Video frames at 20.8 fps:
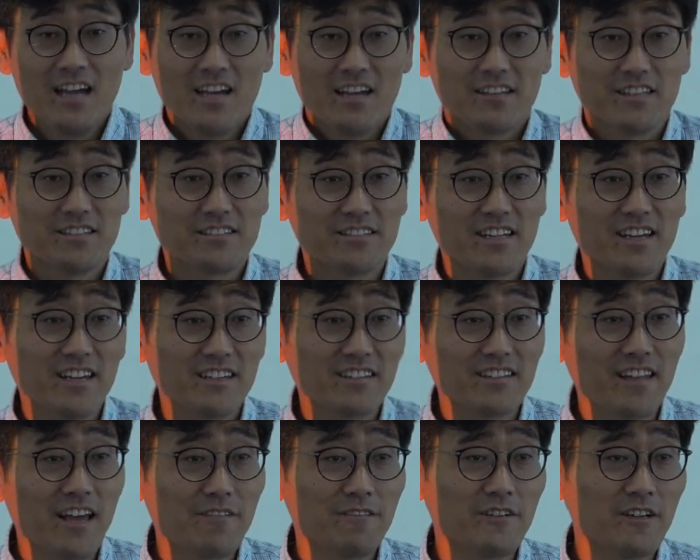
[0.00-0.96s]
They say
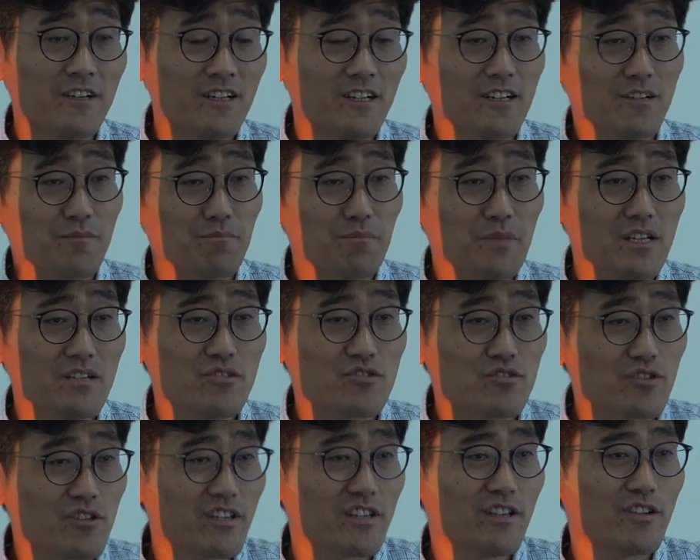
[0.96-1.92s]
never meet
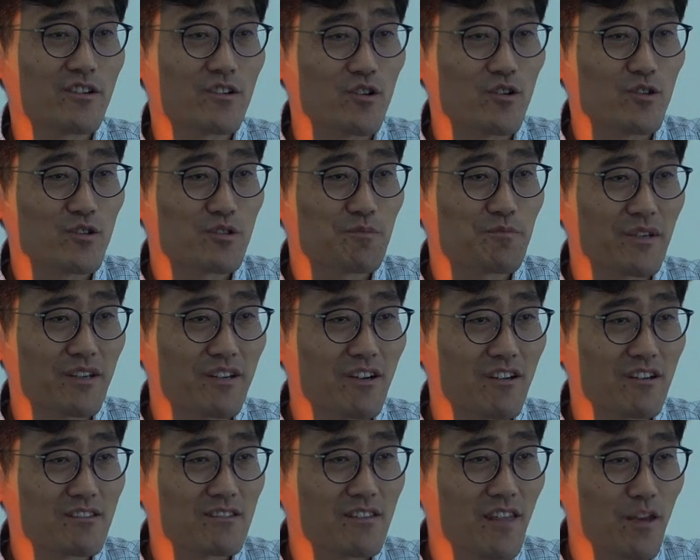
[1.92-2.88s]
your heroes
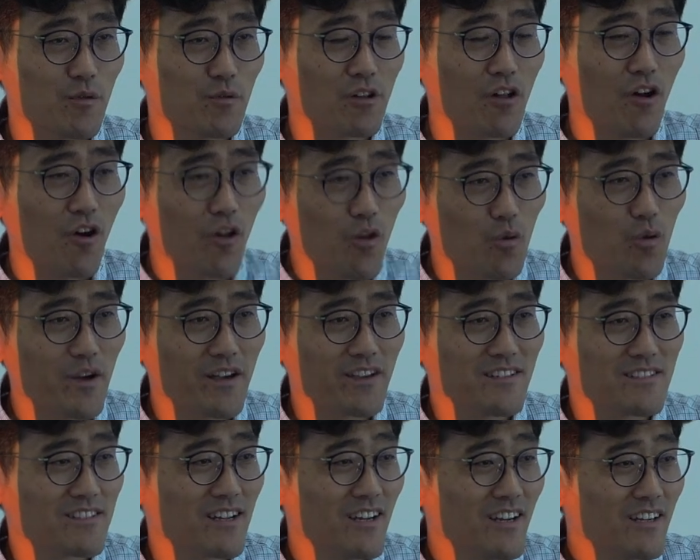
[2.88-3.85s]
because they will
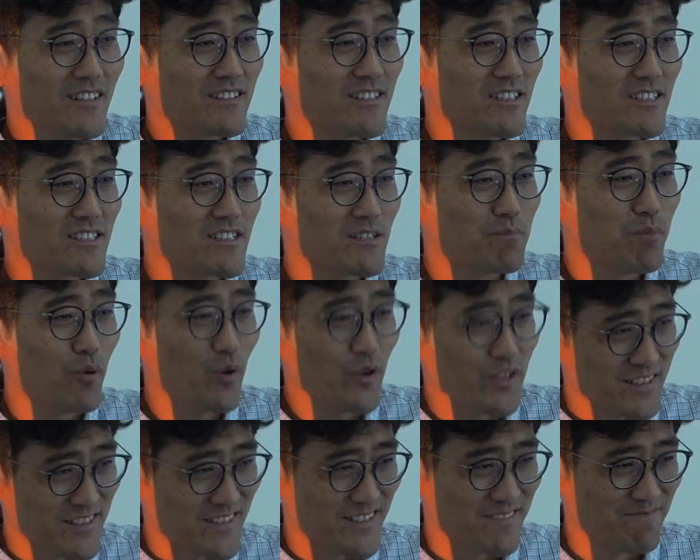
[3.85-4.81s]
always
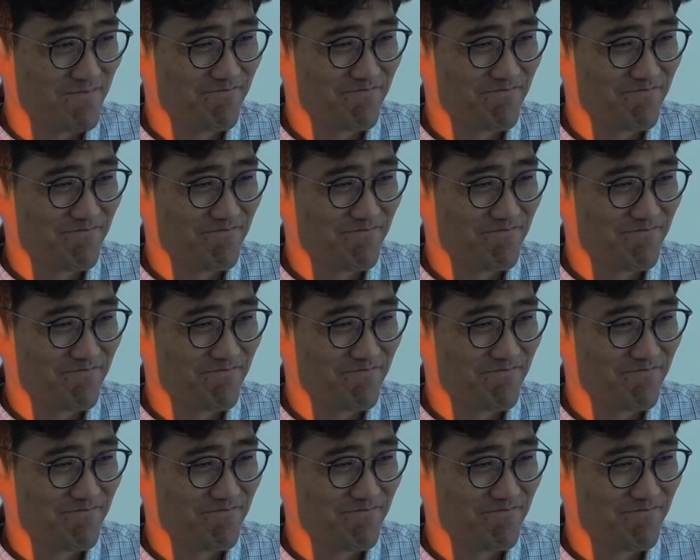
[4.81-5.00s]
disappoint.